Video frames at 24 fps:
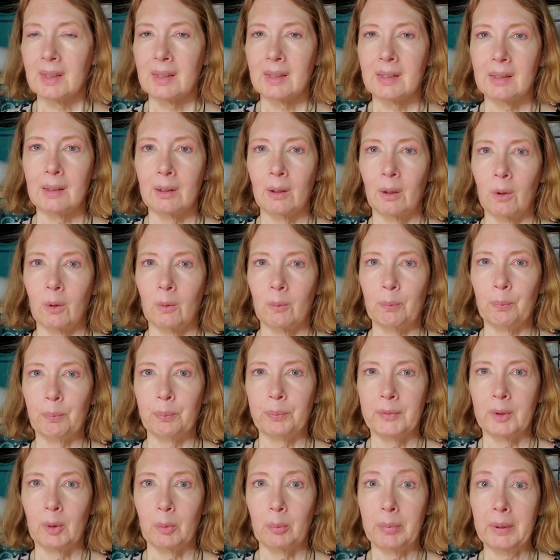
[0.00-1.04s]
So,
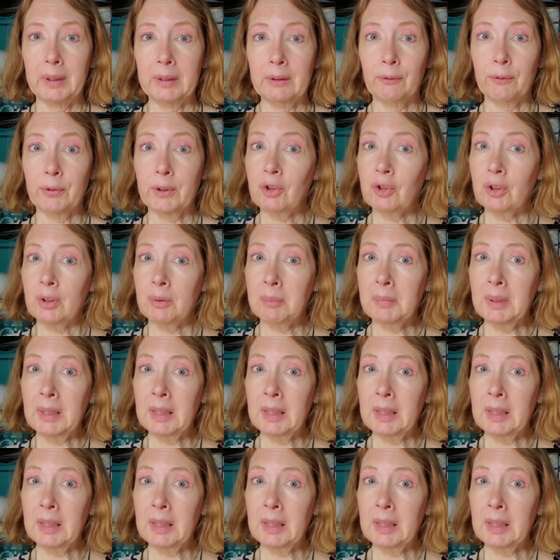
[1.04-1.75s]
but frigid